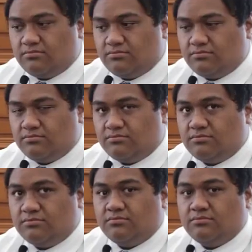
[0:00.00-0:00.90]

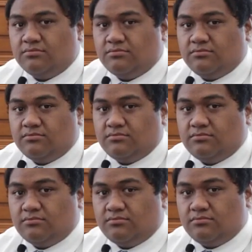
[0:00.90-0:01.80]

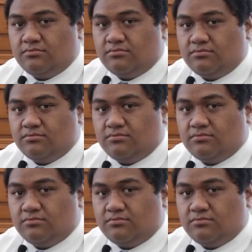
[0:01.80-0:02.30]
This person isn't speaking.